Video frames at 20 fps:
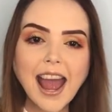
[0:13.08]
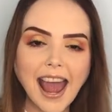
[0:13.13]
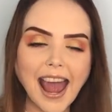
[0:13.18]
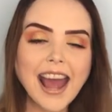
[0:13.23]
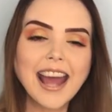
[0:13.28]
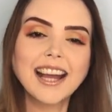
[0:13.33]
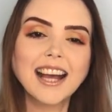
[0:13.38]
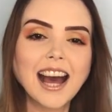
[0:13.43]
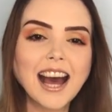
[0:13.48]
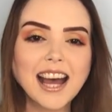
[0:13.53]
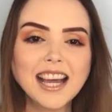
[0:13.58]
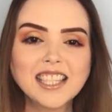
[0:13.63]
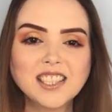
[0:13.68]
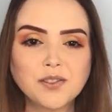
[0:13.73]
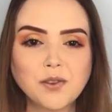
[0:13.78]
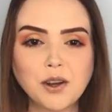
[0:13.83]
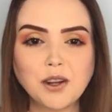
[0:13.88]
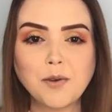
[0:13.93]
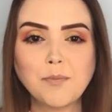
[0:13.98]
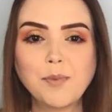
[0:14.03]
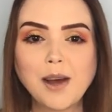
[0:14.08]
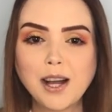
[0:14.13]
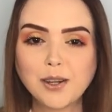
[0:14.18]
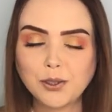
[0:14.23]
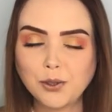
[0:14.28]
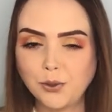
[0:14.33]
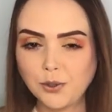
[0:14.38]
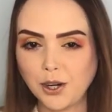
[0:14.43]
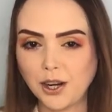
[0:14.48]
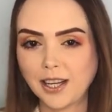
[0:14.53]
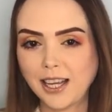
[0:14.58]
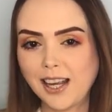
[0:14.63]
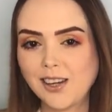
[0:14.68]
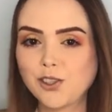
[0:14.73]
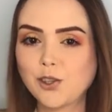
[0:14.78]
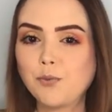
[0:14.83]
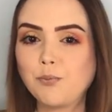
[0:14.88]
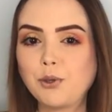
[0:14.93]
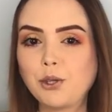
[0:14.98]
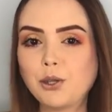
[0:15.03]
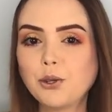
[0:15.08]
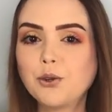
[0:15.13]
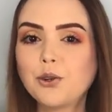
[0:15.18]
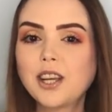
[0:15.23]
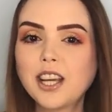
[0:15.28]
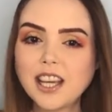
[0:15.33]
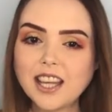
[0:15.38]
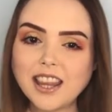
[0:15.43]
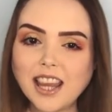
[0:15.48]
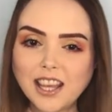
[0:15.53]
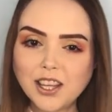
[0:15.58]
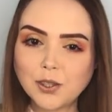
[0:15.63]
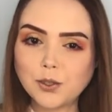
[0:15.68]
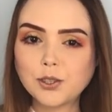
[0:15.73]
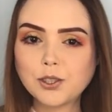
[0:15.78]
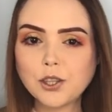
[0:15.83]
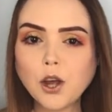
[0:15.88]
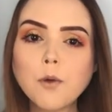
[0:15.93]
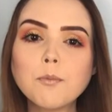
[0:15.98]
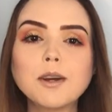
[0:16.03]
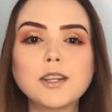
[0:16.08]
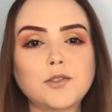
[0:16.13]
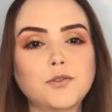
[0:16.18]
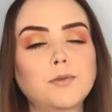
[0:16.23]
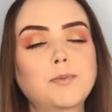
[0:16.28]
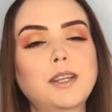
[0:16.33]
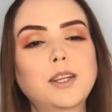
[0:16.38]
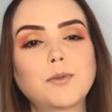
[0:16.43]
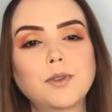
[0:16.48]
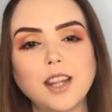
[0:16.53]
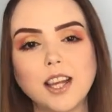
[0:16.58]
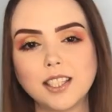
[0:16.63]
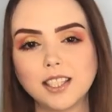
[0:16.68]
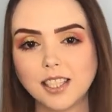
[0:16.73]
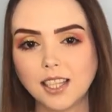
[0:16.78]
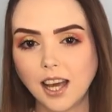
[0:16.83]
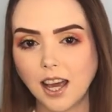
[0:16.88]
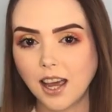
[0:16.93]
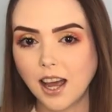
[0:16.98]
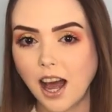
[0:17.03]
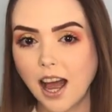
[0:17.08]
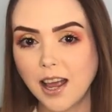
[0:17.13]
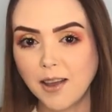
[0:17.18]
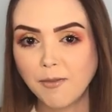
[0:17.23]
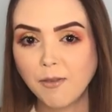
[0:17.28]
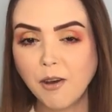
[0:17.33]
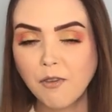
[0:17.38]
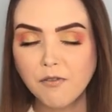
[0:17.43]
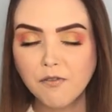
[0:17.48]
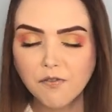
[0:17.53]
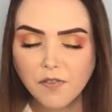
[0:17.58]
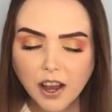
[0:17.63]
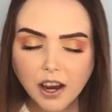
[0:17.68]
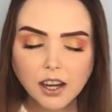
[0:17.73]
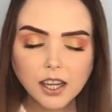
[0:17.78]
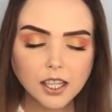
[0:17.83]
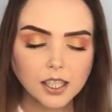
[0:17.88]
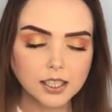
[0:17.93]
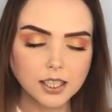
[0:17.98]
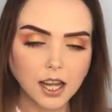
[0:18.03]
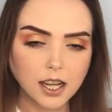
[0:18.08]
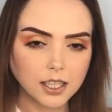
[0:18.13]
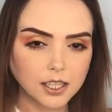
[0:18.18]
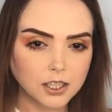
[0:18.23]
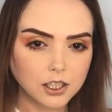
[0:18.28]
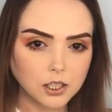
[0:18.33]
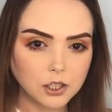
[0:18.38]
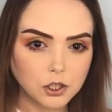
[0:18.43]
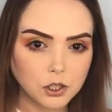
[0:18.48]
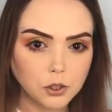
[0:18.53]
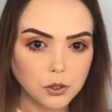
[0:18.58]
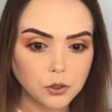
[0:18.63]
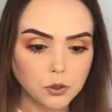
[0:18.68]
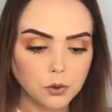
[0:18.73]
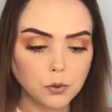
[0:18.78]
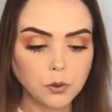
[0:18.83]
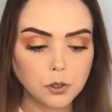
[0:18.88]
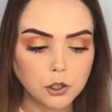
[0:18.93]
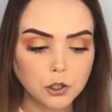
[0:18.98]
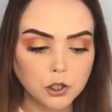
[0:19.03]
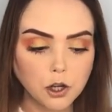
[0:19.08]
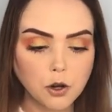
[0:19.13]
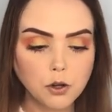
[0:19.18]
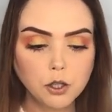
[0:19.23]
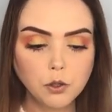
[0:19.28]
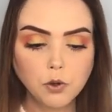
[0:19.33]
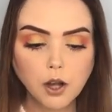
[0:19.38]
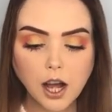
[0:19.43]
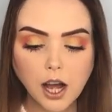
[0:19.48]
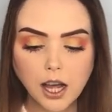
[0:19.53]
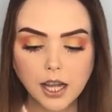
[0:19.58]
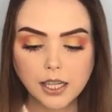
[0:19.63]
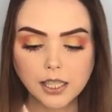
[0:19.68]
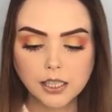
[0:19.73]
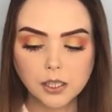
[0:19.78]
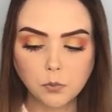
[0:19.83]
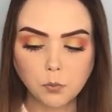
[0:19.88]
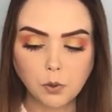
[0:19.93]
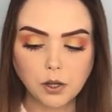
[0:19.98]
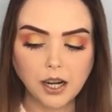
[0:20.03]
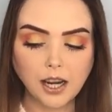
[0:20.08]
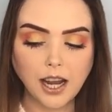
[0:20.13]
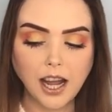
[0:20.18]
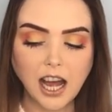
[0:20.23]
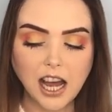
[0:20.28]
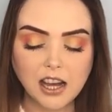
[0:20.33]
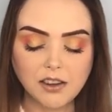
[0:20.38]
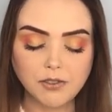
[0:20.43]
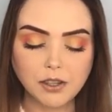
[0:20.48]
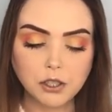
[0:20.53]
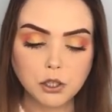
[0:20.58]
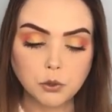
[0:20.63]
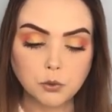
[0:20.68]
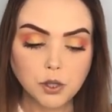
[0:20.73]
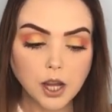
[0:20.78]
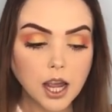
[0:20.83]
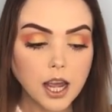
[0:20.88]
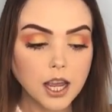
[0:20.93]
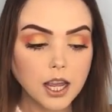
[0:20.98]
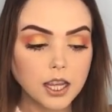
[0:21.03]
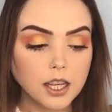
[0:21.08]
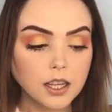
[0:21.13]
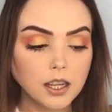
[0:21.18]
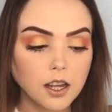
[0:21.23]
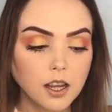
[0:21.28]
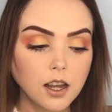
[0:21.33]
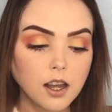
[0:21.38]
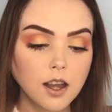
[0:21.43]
Hey guys, welcome back to Dark Angel Beauty. Thank you so much for being with us today. I'm very excited to show you guys what I have today.